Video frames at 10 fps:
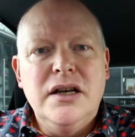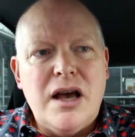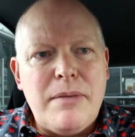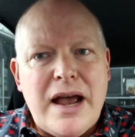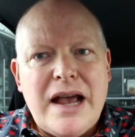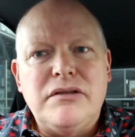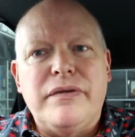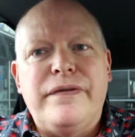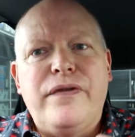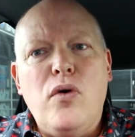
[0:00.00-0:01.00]
about how to
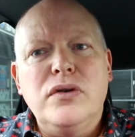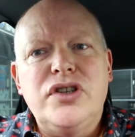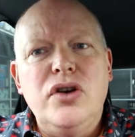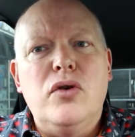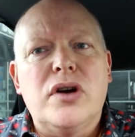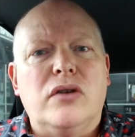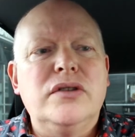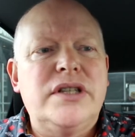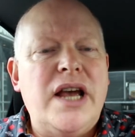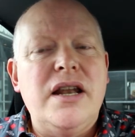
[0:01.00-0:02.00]
force your
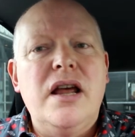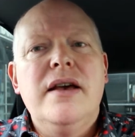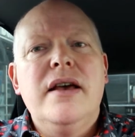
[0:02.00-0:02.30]
content